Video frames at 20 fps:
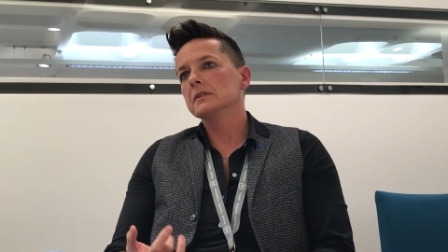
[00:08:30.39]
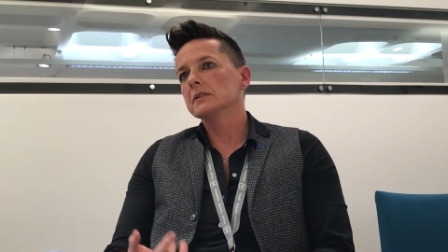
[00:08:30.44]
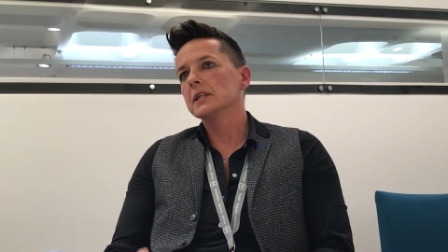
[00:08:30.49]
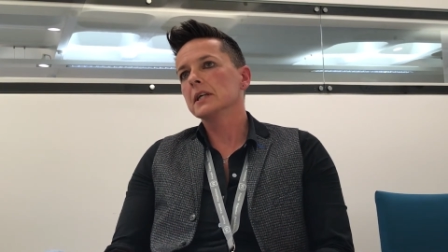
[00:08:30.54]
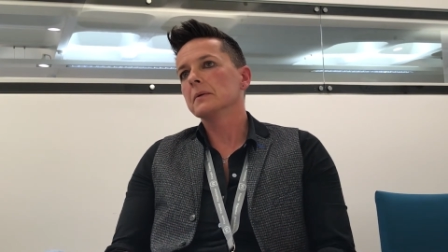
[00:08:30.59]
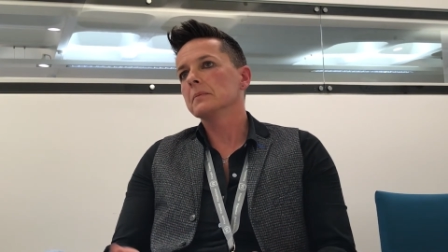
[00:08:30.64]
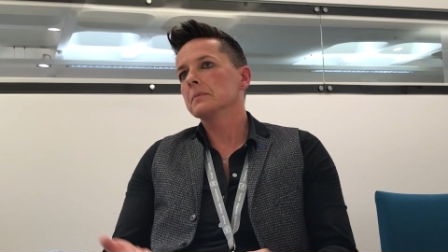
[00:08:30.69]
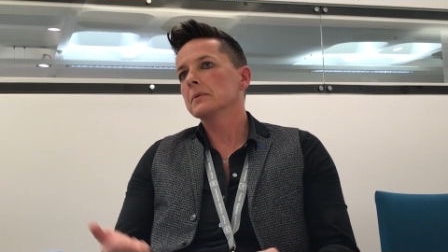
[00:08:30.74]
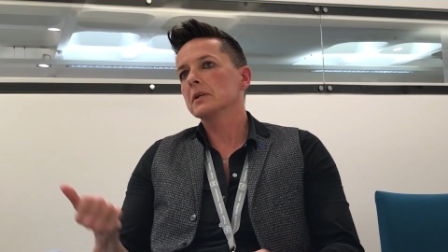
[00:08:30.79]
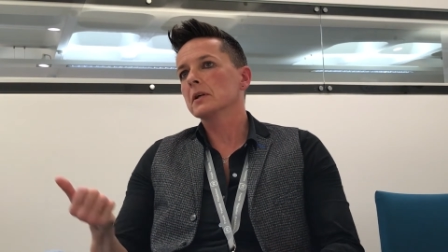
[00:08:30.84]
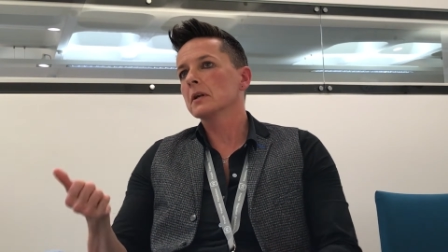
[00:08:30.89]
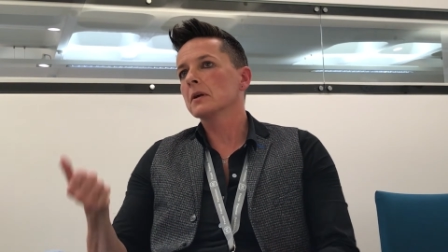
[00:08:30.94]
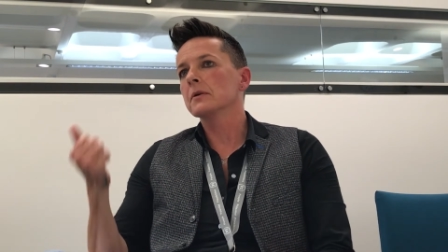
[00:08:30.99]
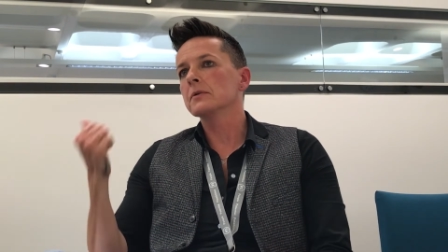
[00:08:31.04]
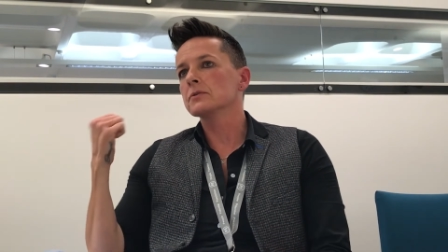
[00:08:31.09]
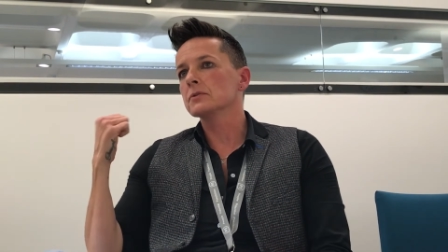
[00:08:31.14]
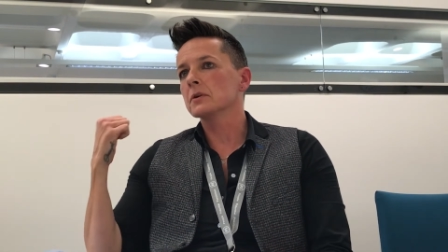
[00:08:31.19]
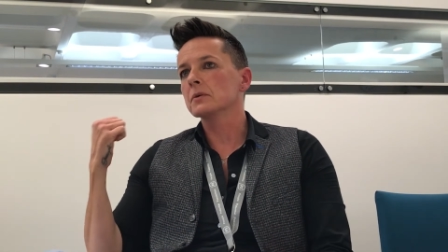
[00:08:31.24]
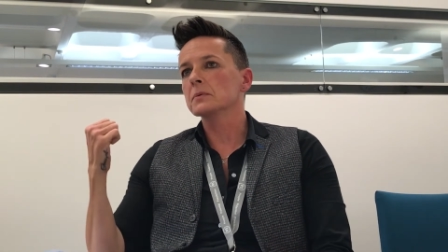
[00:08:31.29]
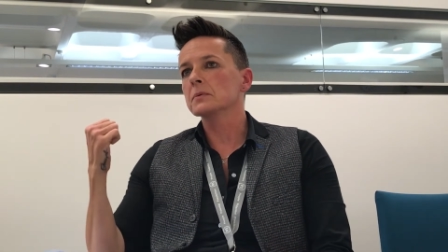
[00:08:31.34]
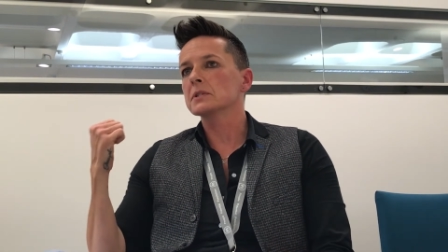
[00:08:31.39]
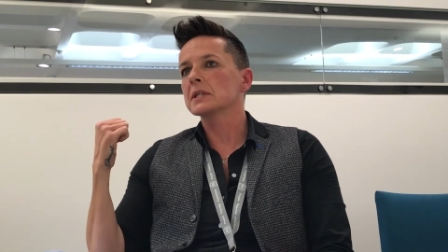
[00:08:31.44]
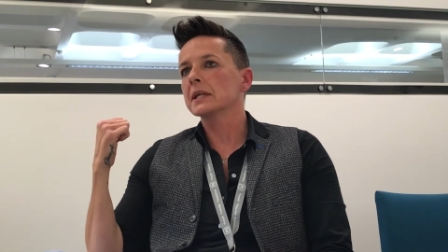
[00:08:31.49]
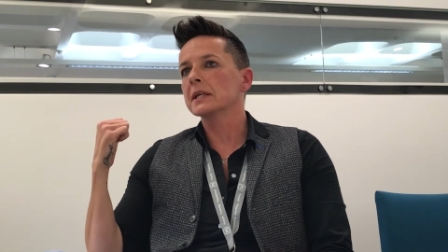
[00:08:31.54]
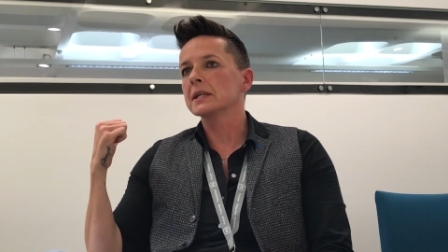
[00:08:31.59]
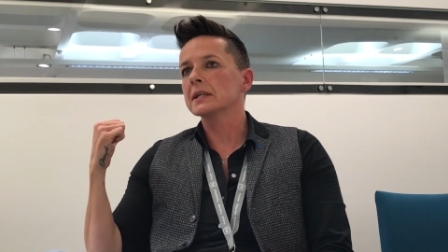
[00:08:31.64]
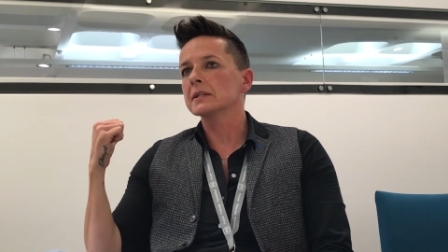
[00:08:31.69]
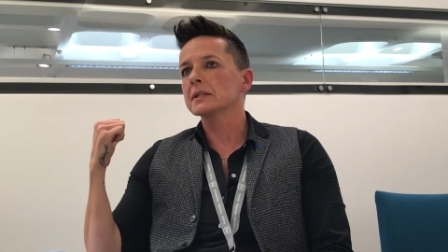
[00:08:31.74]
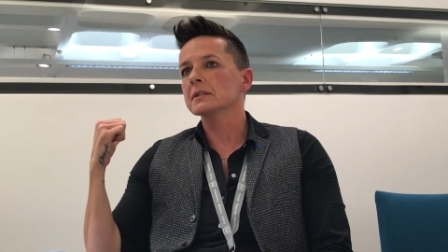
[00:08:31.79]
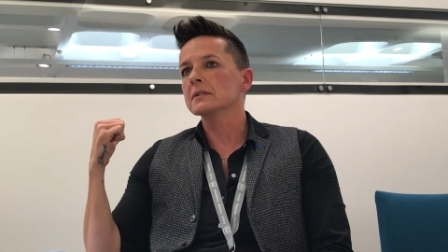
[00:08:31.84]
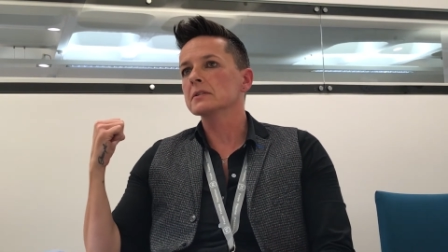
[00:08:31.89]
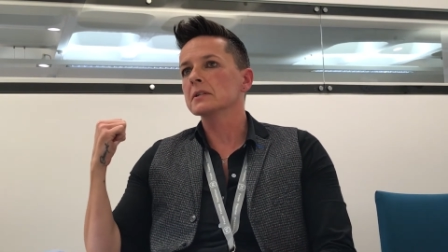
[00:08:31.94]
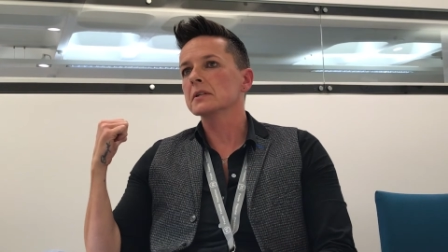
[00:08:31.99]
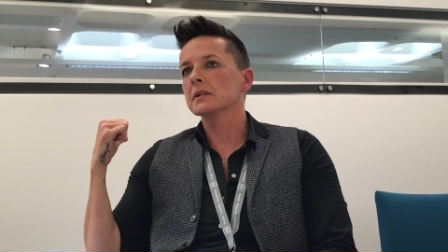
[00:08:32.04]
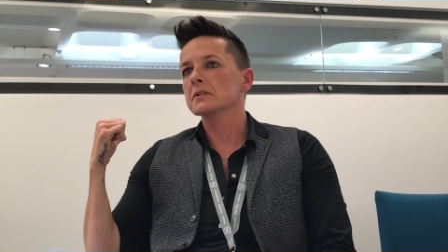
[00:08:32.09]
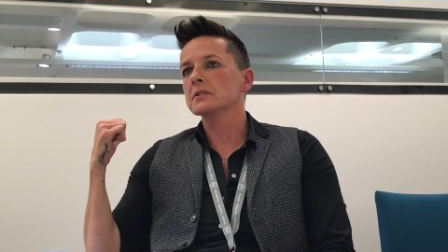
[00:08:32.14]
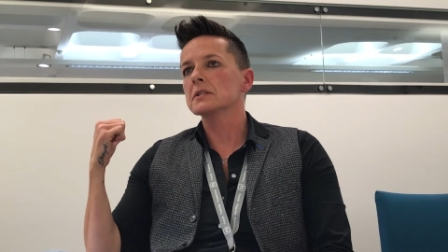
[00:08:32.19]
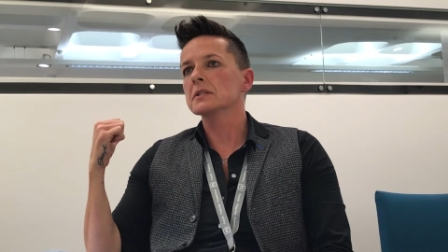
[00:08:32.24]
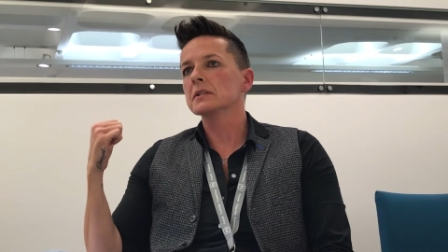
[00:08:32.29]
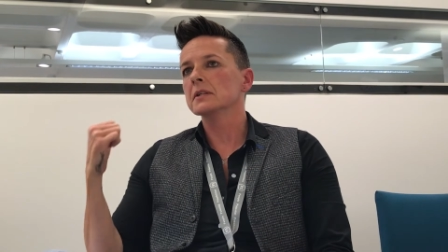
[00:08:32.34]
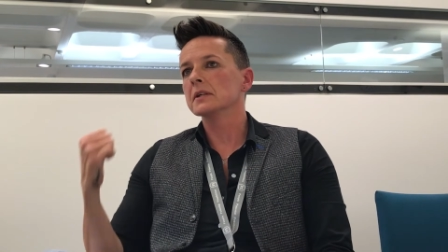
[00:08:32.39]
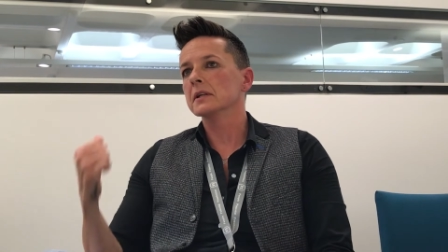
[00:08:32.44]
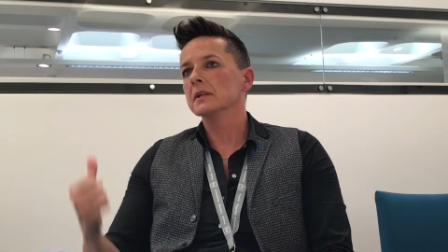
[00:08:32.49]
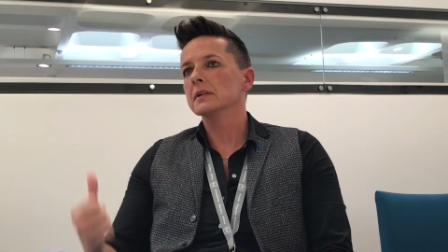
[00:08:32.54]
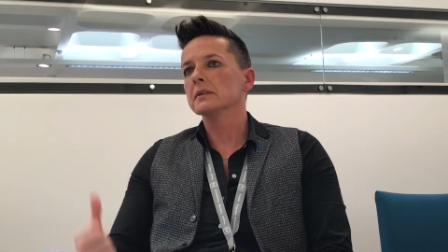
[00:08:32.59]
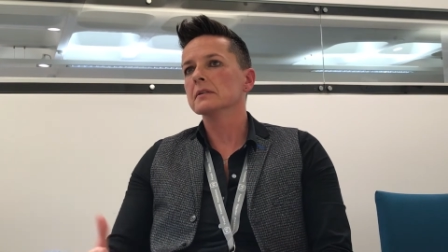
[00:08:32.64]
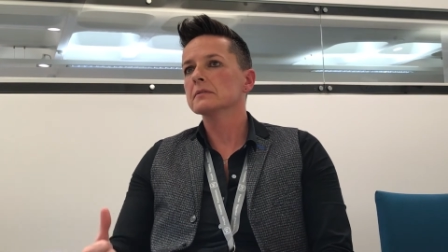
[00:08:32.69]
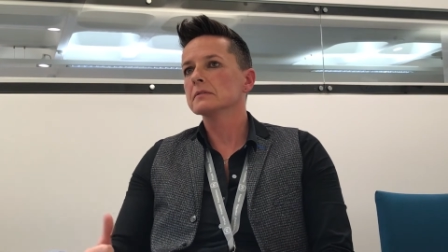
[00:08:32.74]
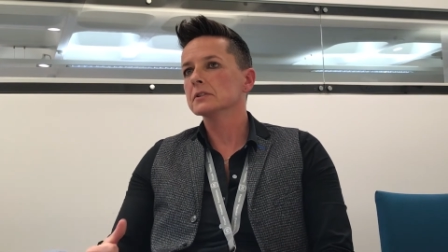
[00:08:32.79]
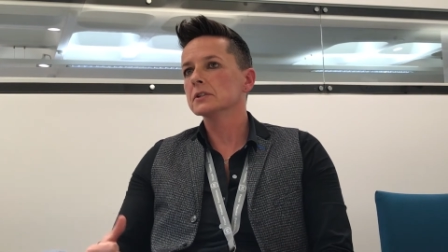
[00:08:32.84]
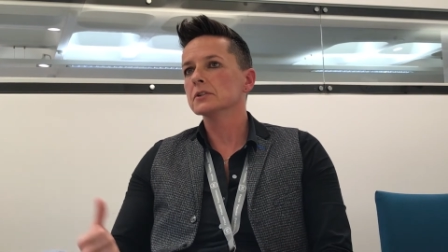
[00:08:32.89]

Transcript: Yeah, the clothes I was taken into custody in,